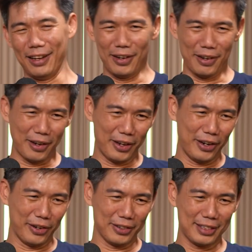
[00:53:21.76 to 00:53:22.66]

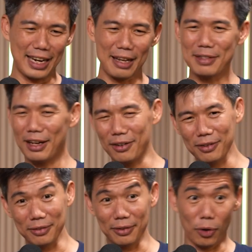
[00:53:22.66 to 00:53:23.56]
startups
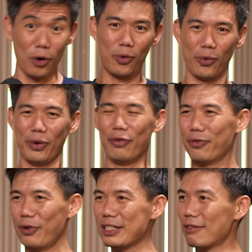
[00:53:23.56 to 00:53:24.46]
now,
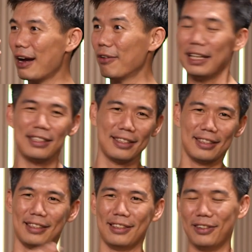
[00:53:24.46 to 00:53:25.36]
we've raised a round,
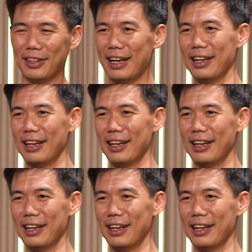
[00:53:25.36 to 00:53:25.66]
let's,